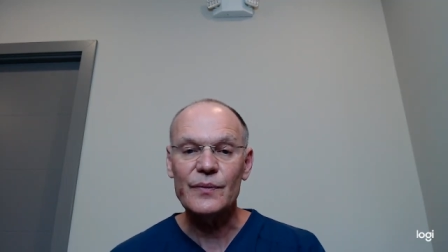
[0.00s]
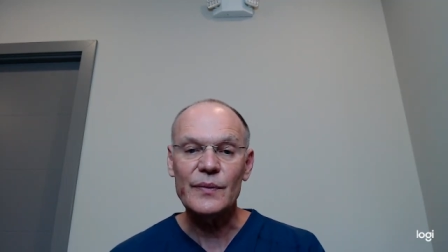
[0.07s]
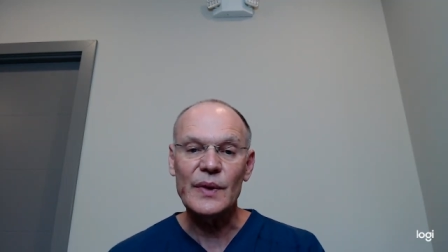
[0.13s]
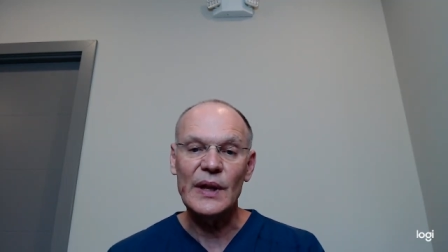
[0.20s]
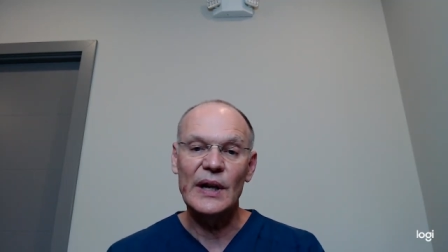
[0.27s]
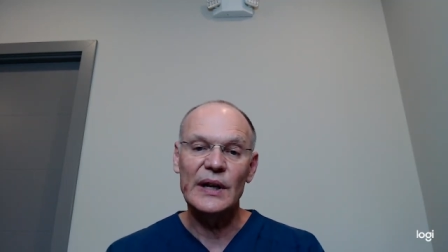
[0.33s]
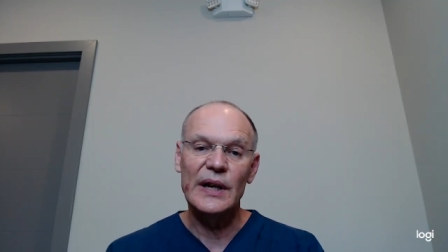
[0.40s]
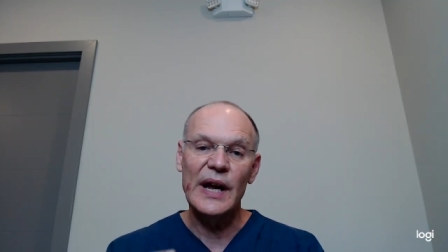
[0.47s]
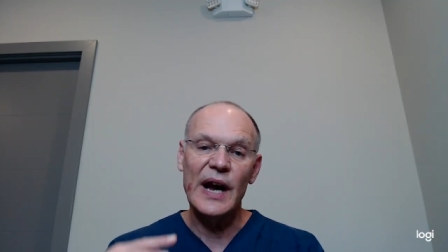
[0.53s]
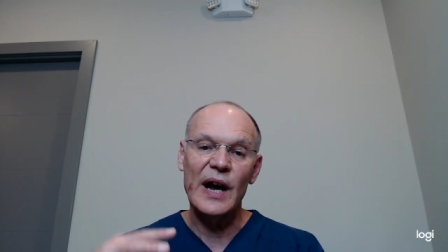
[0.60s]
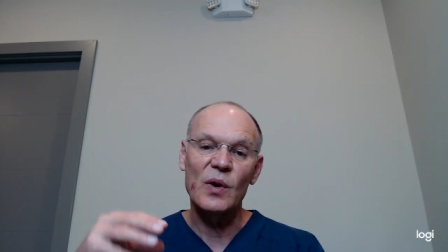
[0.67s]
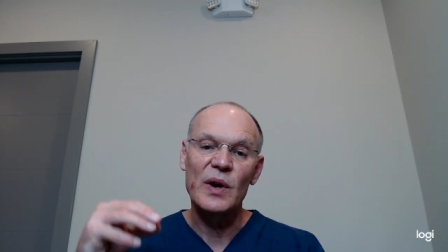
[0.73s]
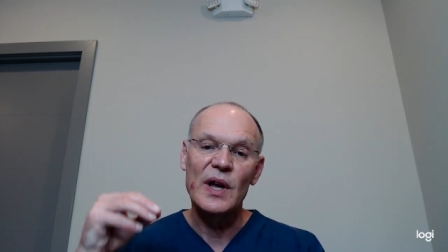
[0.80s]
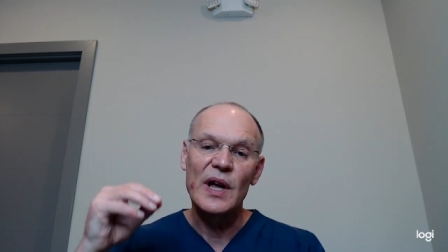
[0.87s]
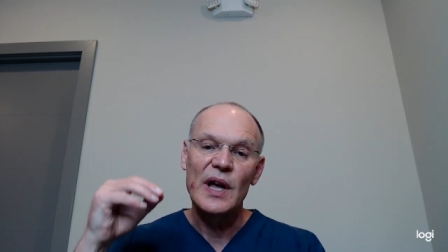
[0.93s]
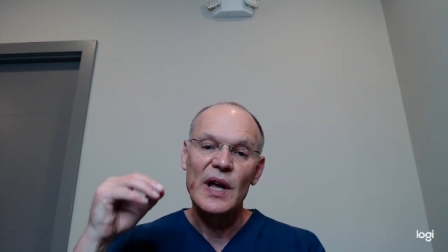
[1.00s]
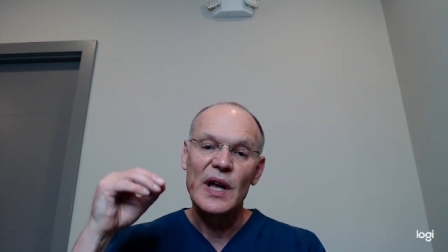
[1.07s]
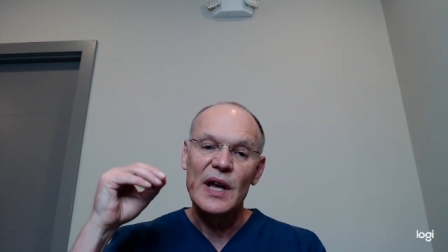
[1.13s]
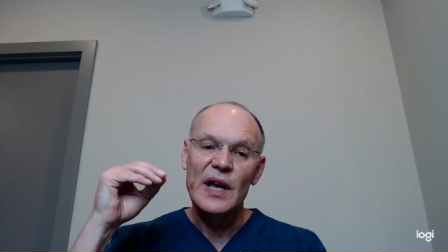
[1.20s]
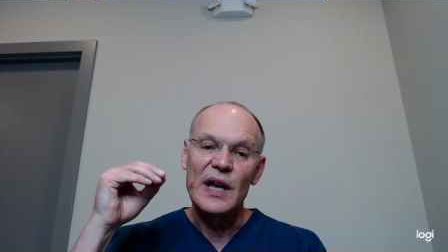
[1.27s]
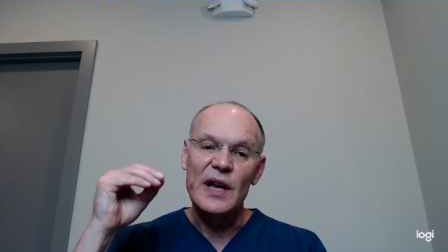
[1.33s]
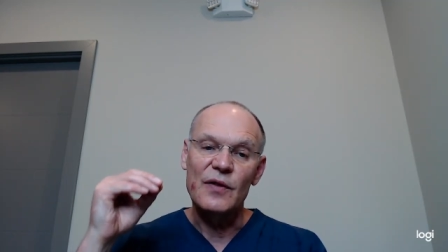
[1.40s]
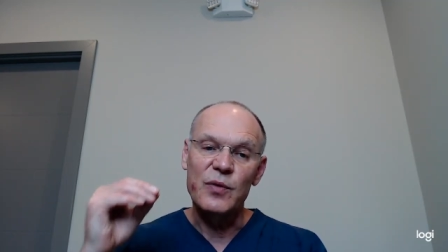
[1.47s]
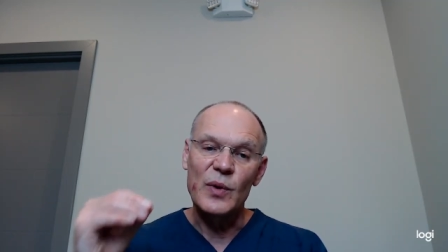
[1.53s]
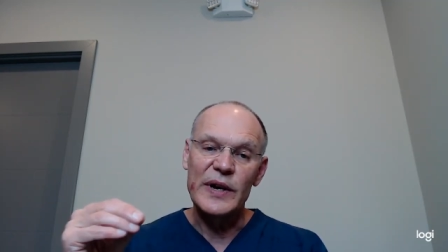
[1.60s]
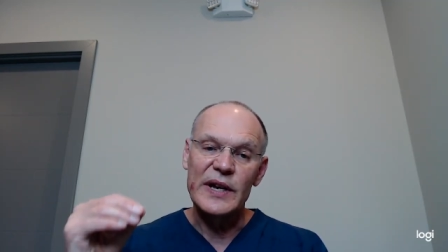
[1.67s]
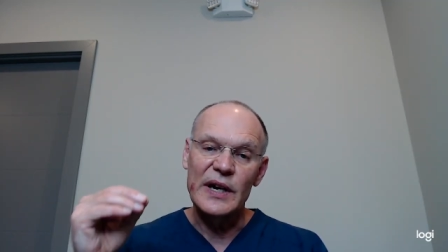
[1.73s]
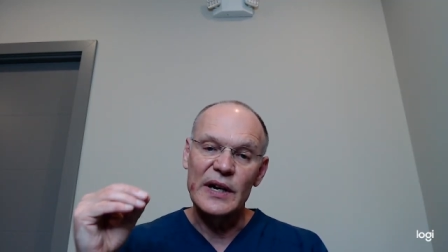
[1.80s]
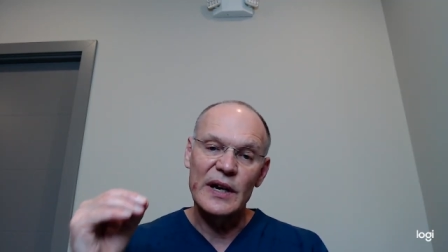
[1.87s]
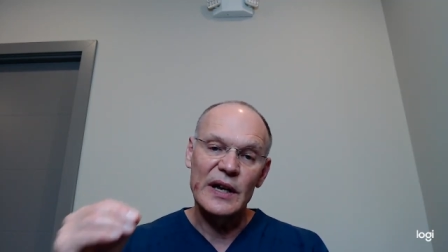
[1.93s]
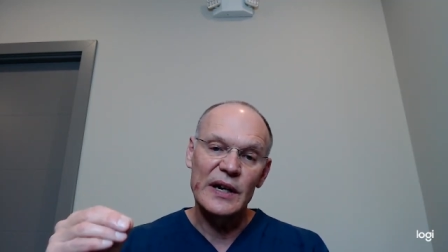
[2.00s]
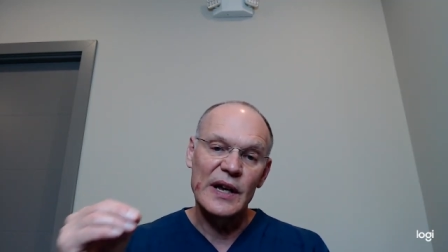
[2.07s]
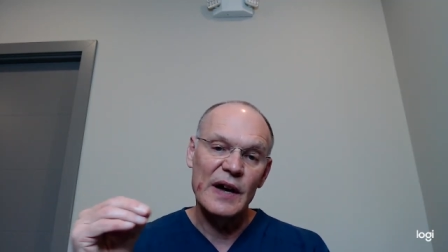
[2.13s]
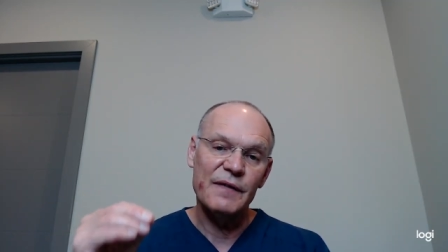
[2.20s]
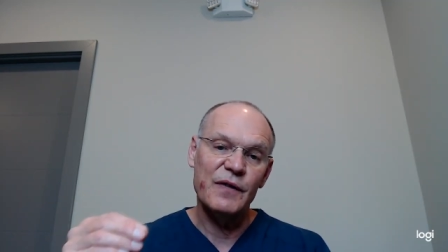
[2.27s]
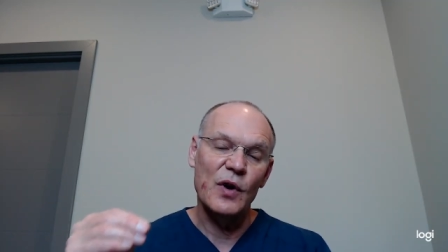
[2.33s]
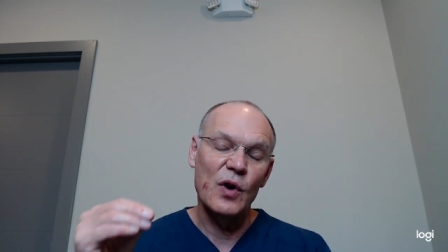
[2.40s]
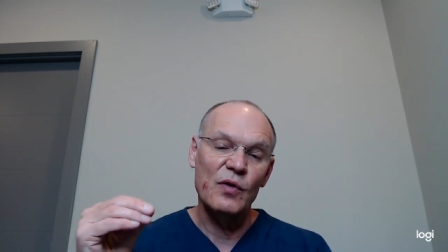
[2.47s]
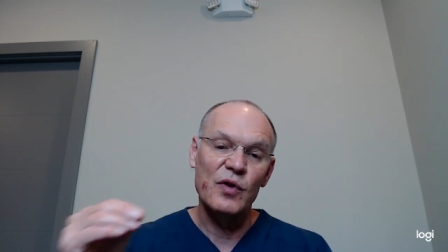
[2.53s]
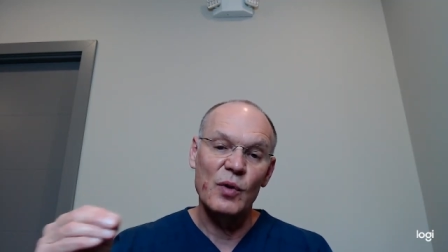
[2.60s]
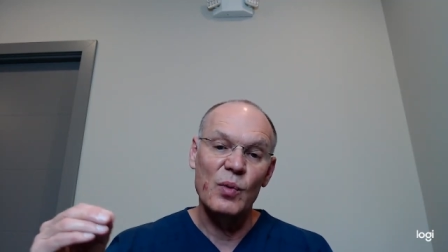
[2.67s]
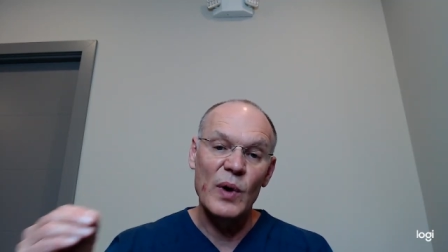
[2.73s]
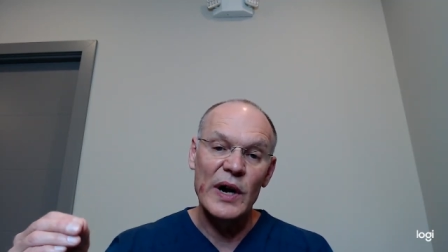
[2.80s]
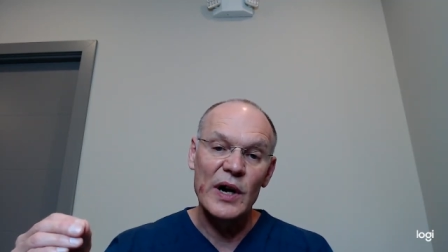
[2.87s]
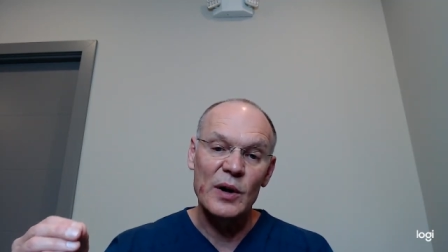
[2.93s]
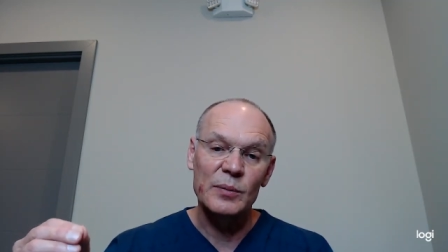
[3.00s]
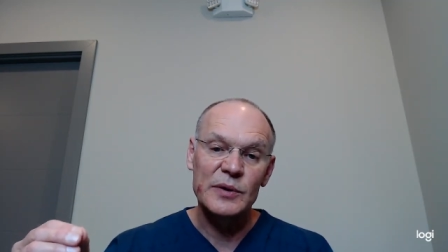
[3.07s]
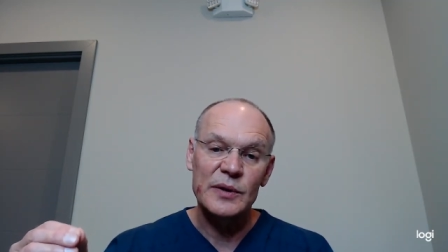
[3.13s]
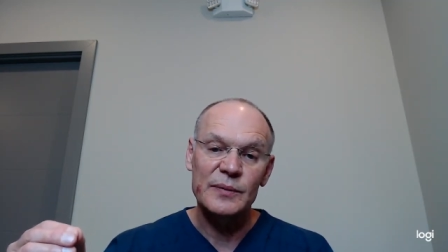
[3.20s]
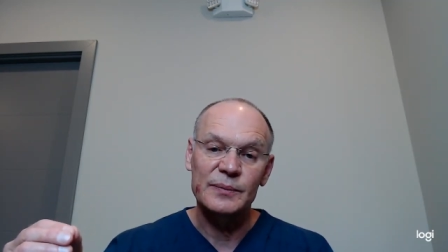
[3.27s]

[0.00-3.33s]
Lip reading: Now, if we get enough overwhelmed